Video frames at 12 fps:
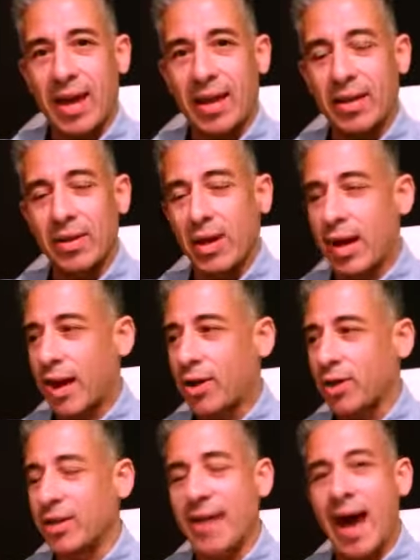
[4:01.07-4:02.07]
And
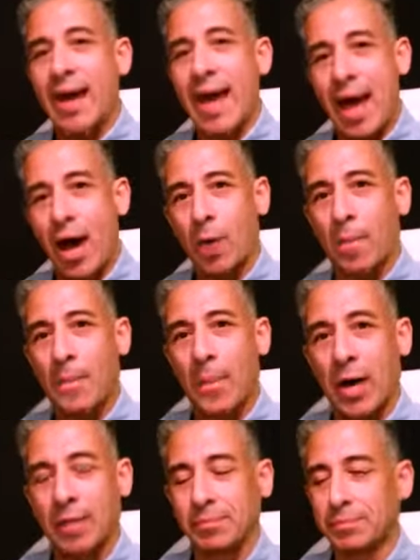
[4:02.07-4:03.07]
I could not
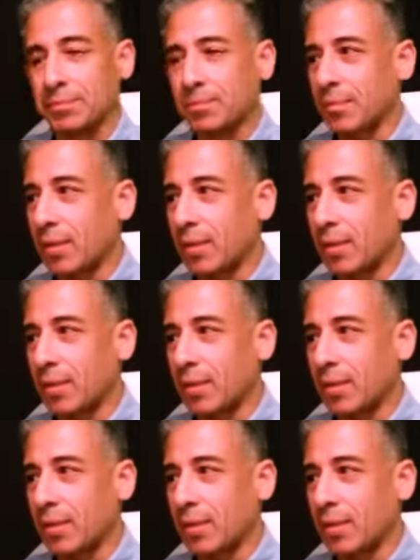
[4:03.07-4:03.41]
help but